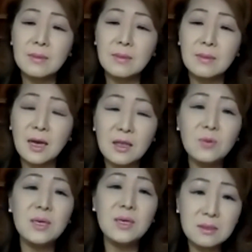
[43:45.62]
think we can
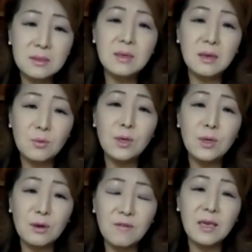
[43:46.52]
see
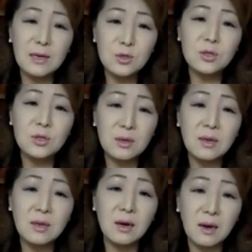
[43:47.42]
reunification in our
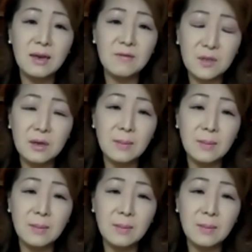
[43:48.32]
lifetime.